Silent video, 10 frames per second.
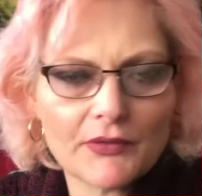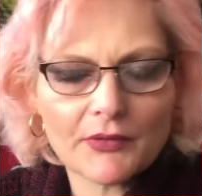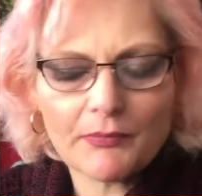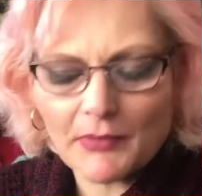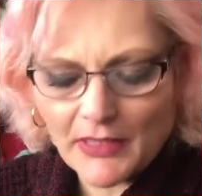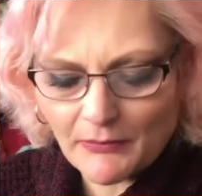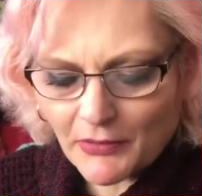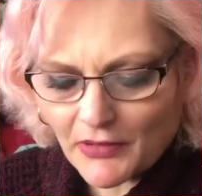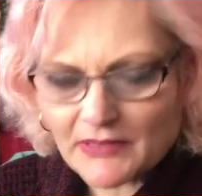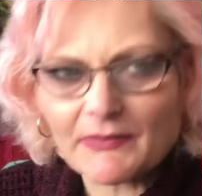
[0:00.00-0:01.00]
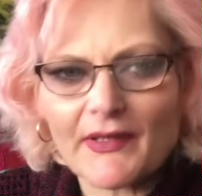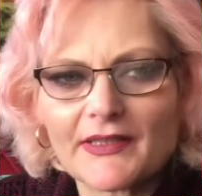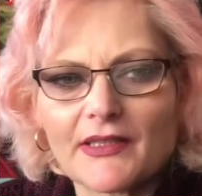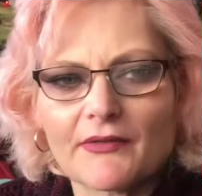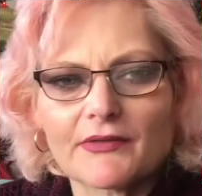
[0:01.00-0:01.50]
your letterbox, but
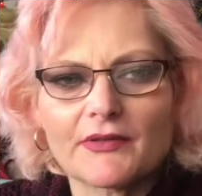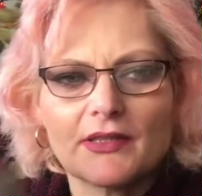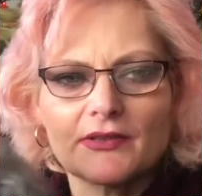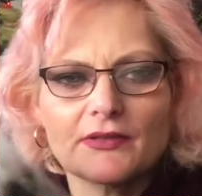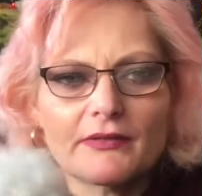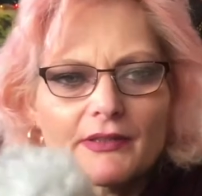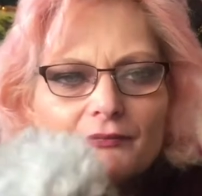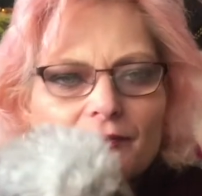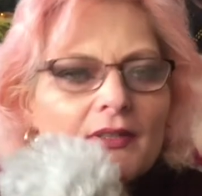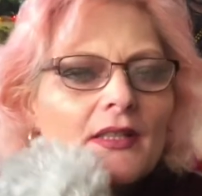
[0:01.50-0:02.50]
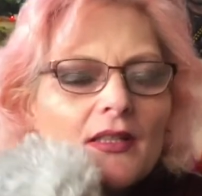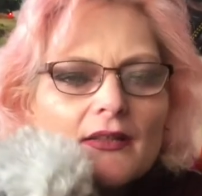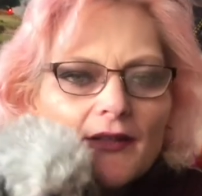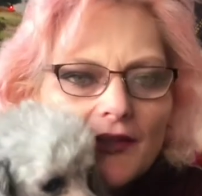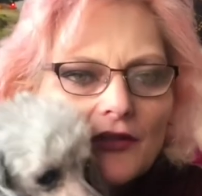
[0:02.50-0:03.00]
they don't, do they, Dora?
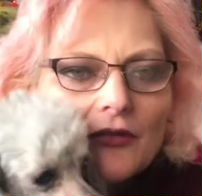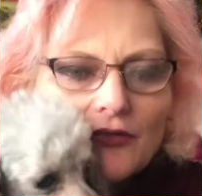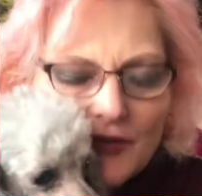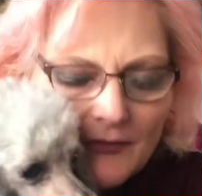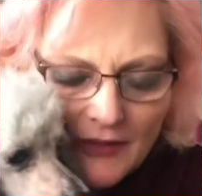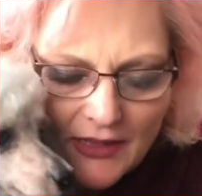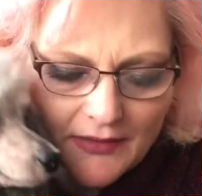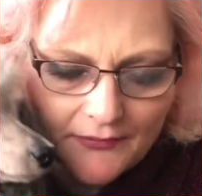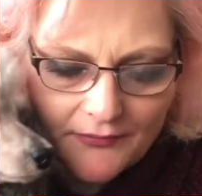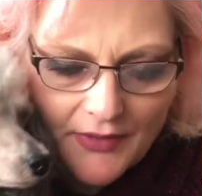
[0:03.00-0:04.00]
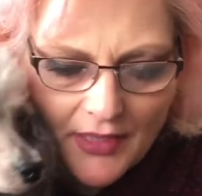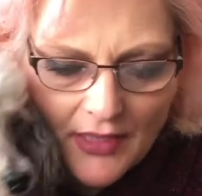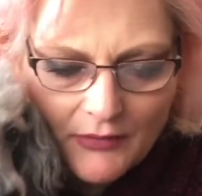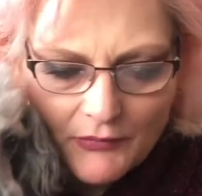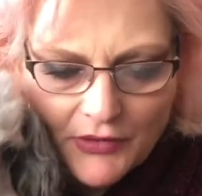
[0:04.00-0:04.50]
They knock generally,
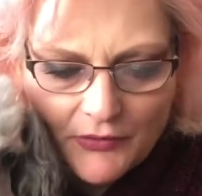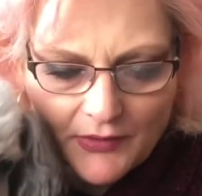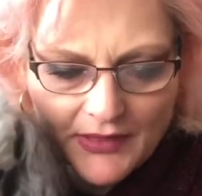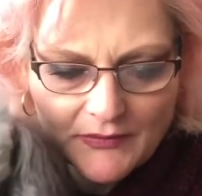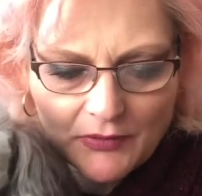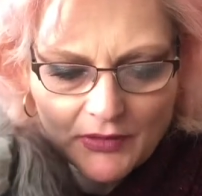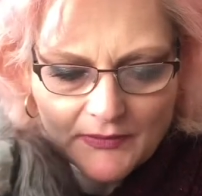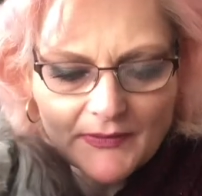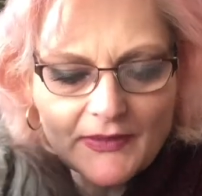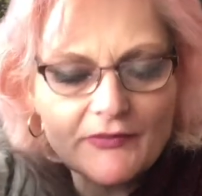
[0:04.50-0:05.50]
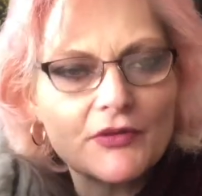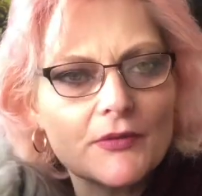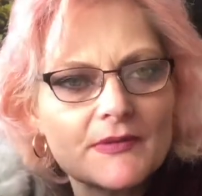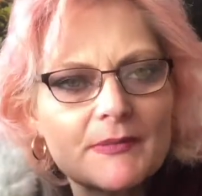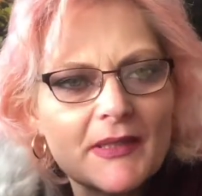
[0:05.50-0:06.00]
and we knew what this was. We even knew
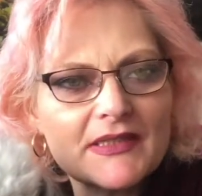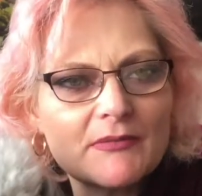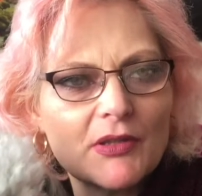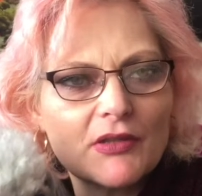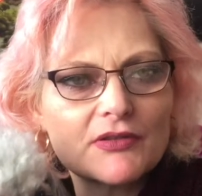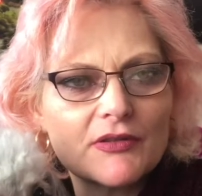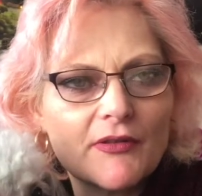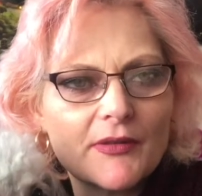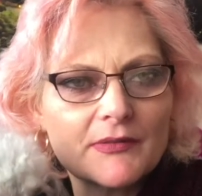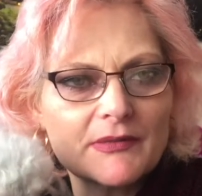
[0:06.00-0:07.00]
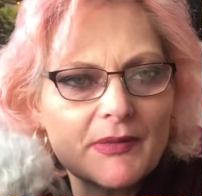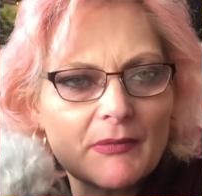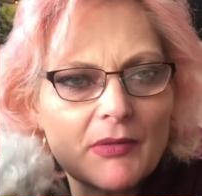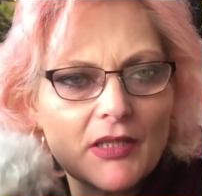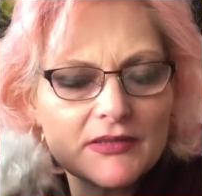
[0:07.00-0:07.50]
it was a Betty box or it was a
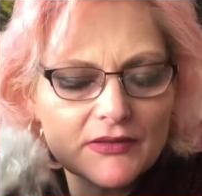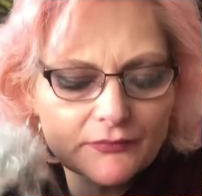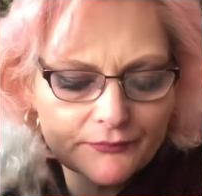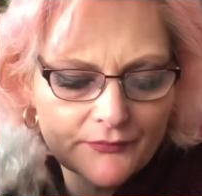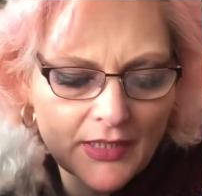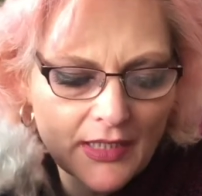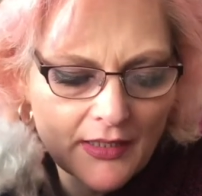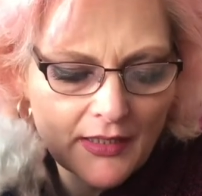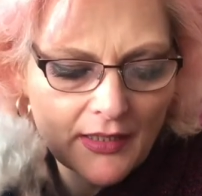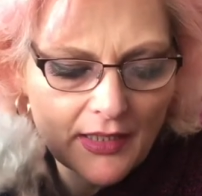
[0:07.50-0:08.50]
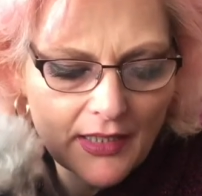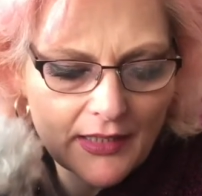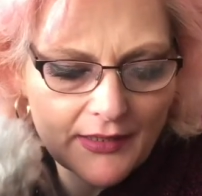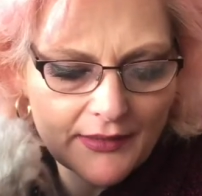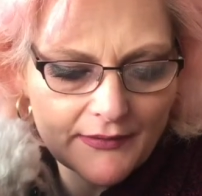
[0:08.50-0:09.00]
pink parcel.
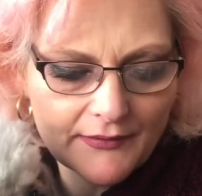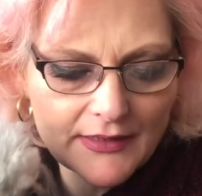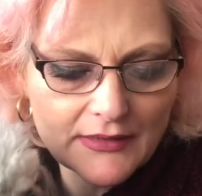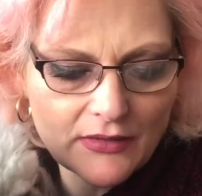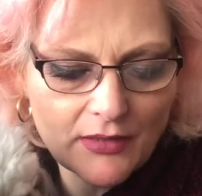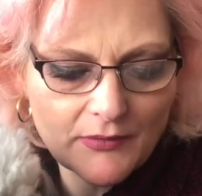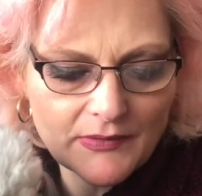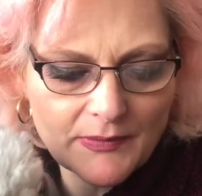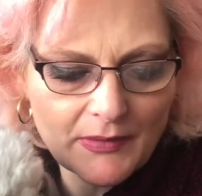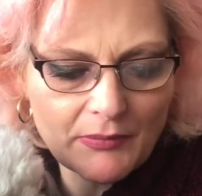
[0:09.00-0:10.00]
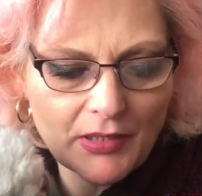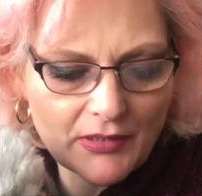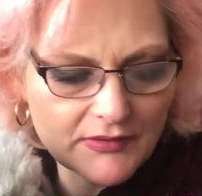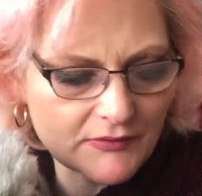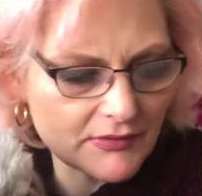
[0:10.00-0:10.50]
And this time it was pink
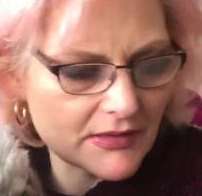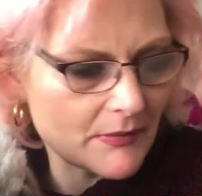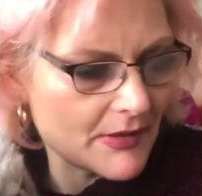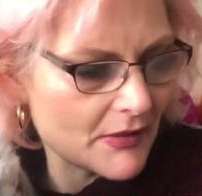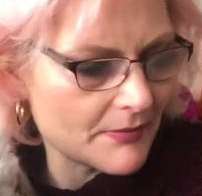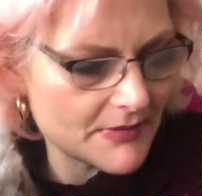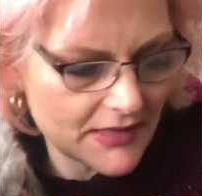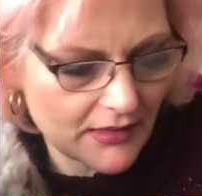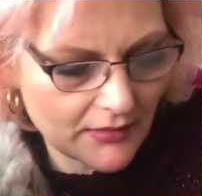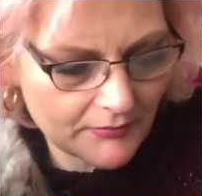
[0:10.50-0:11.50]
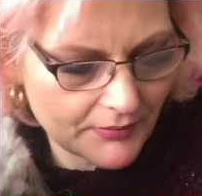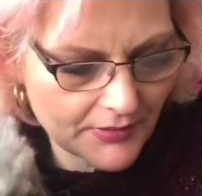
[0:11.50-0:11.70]
parcel. So we opened it up